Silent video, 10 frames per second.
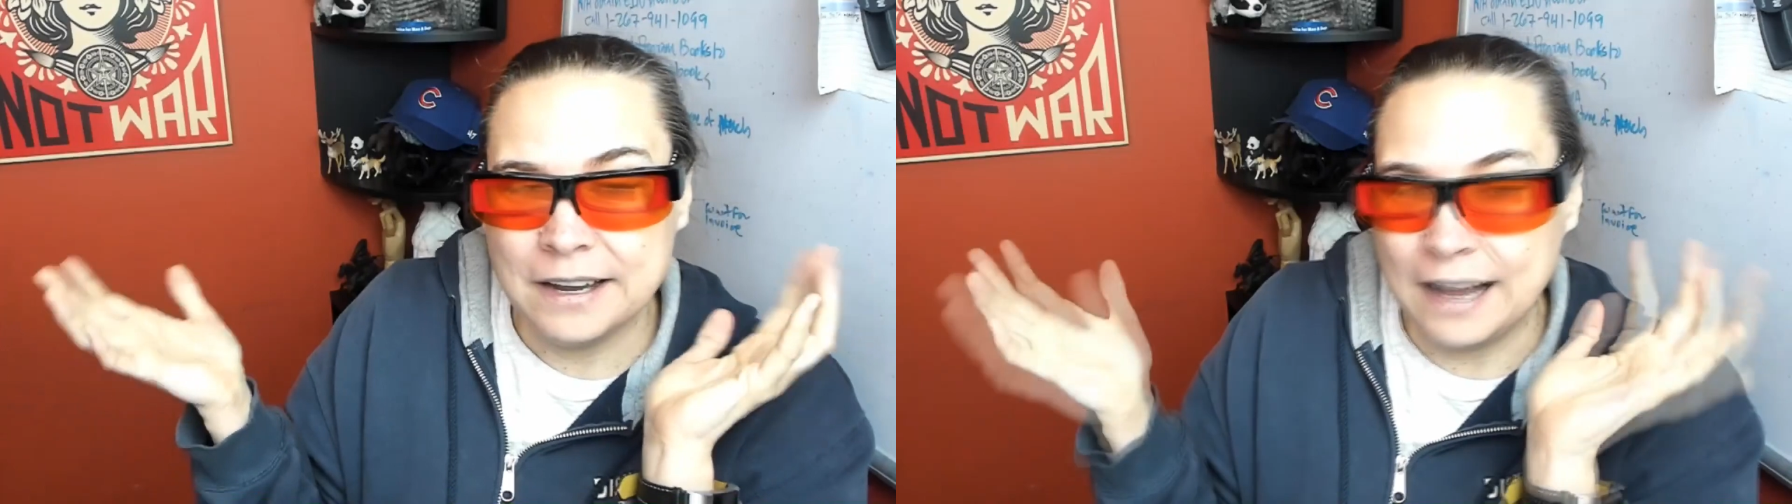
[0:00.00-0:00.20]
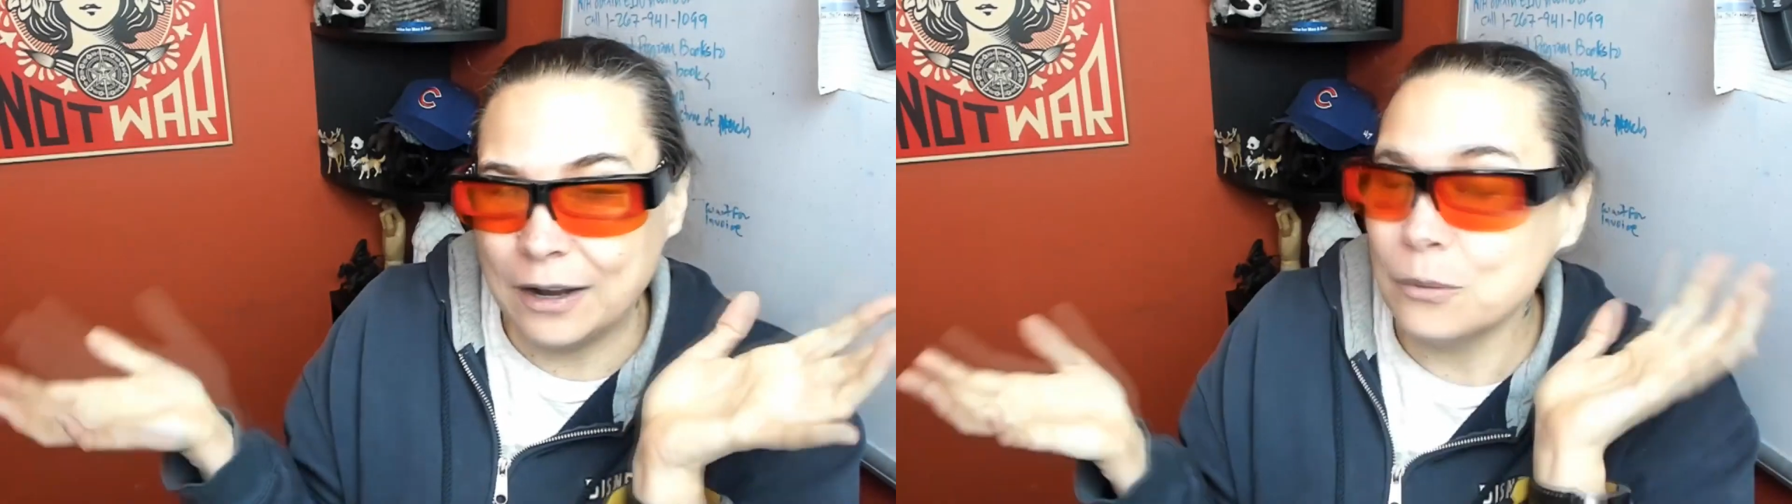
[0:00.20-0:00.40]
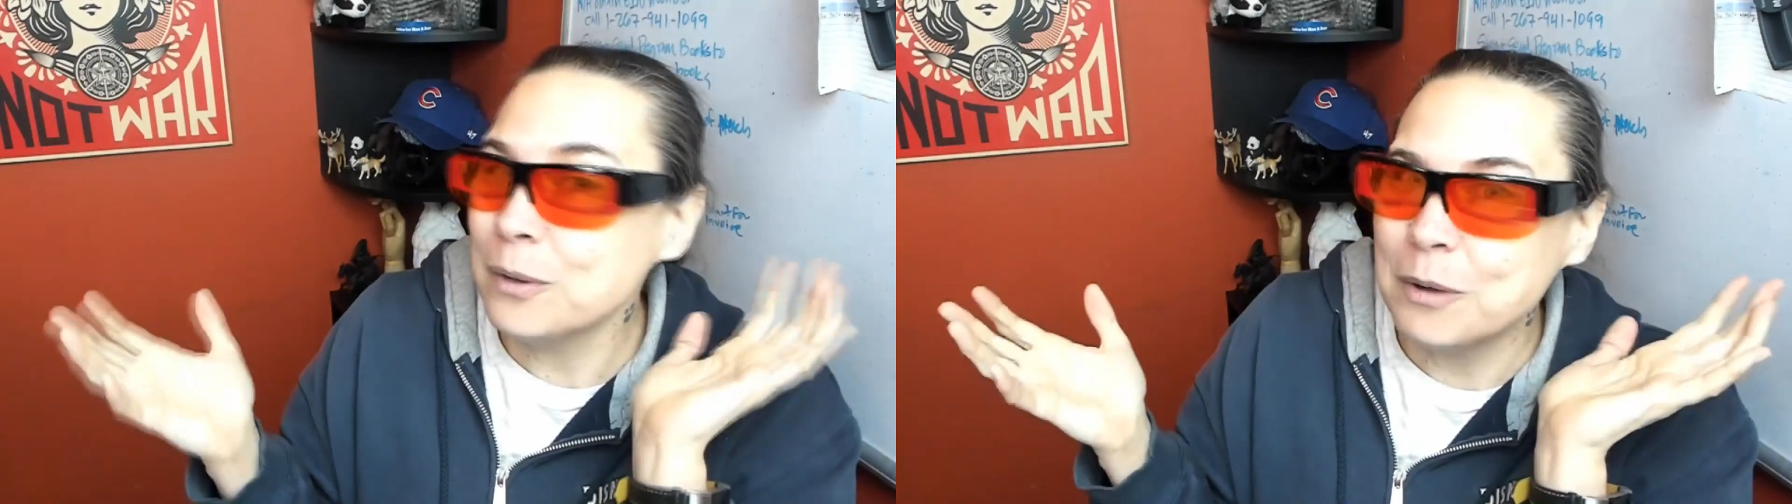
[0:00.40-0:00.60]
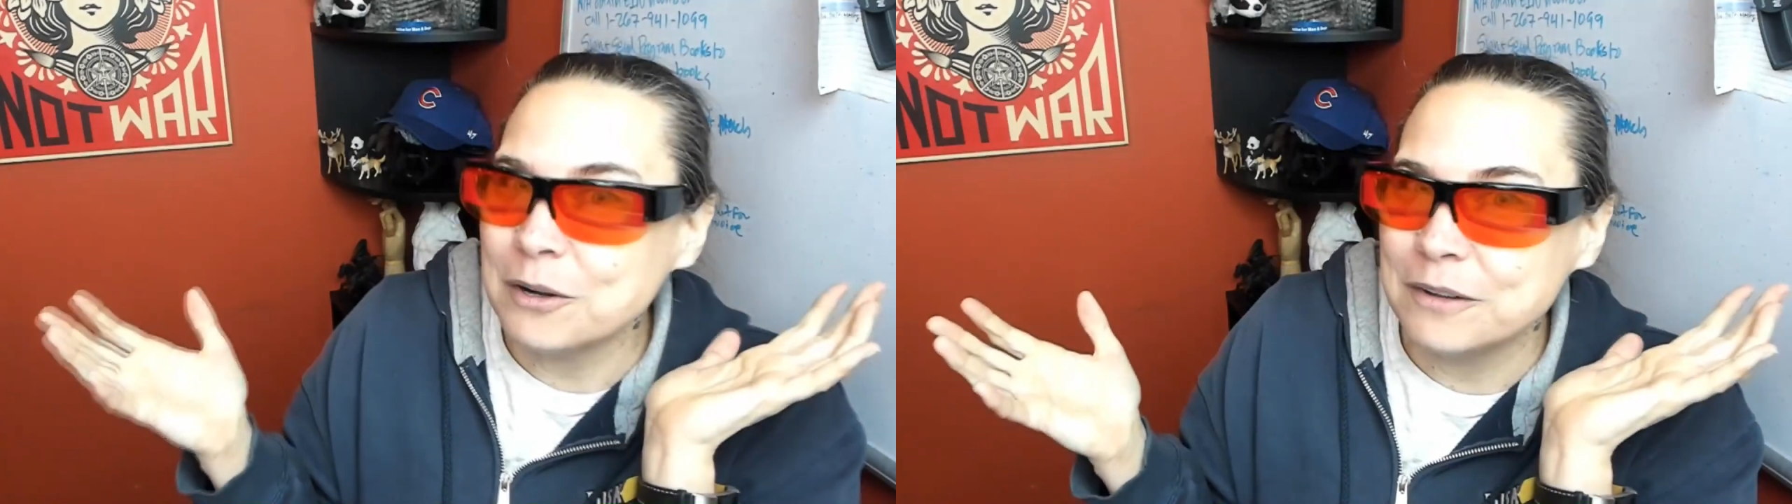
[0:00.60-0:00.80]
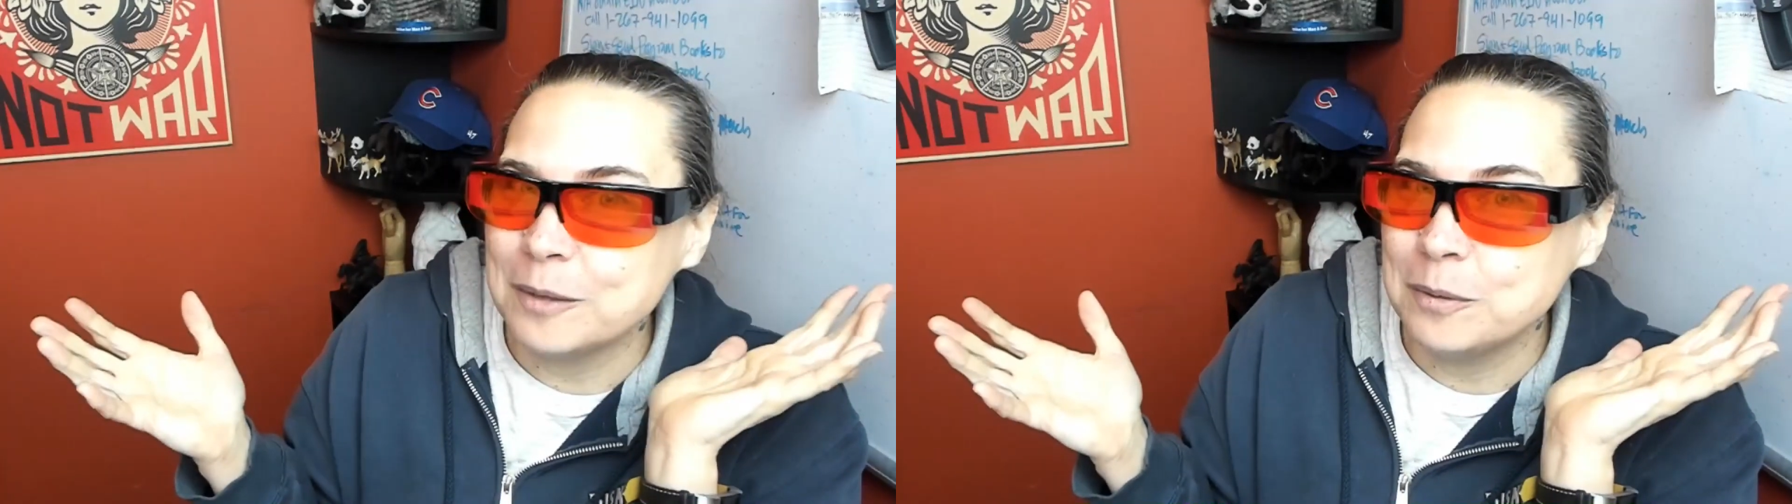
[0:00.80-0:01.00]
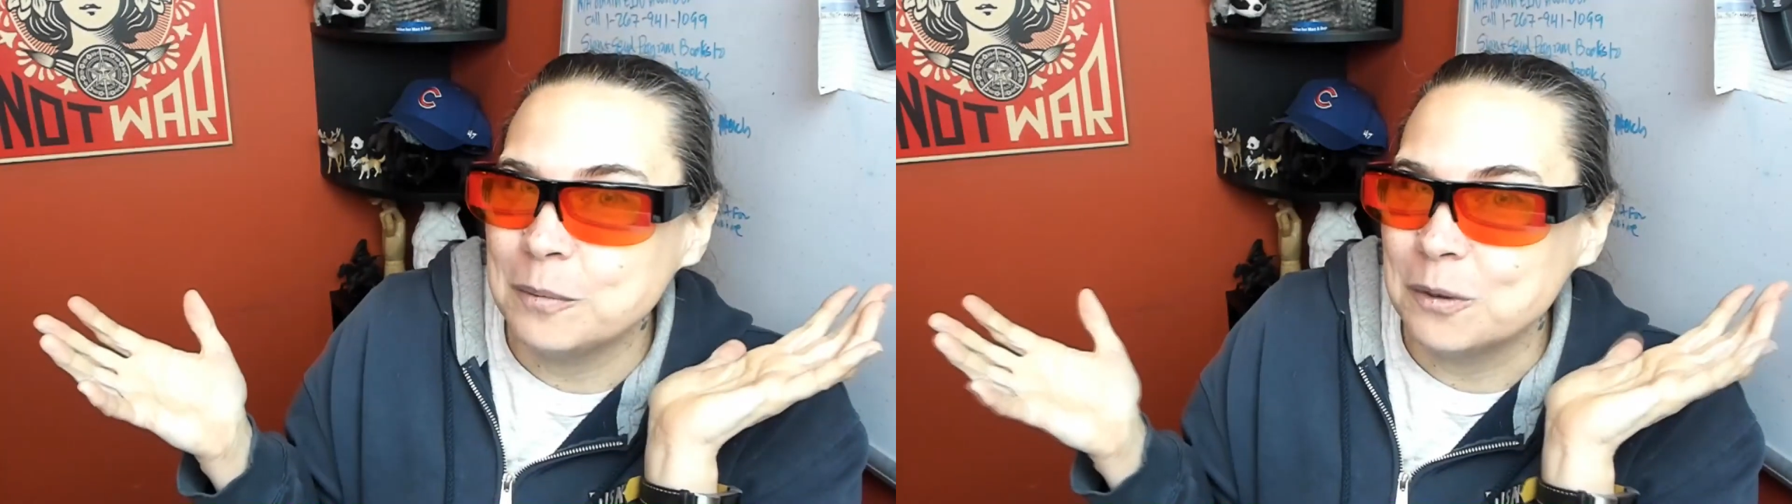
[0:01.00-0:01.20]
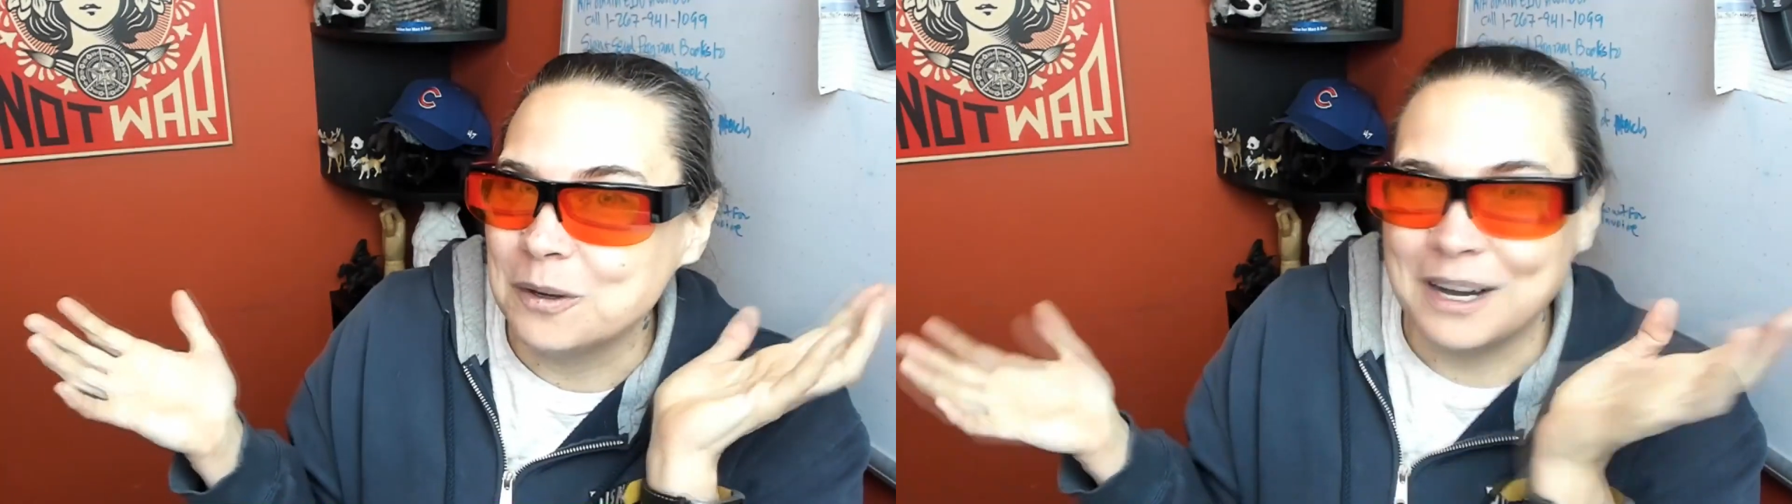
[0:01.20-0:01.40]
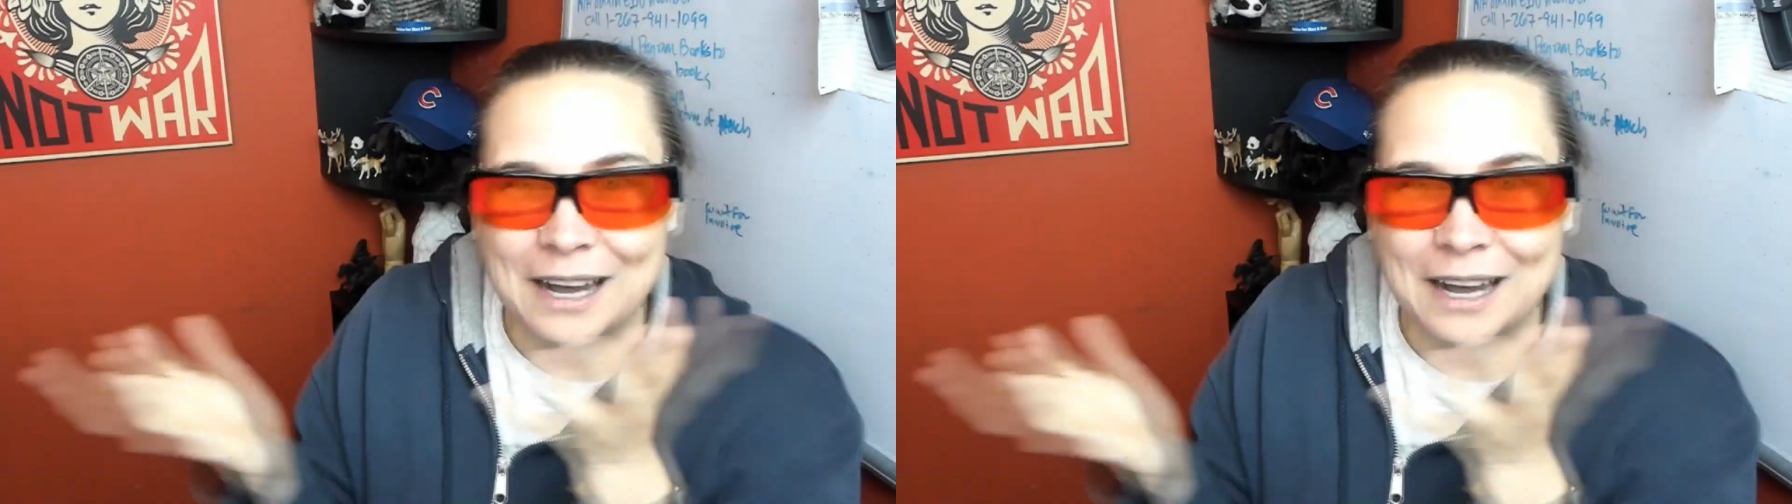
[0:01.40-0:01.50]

How do we motivate people?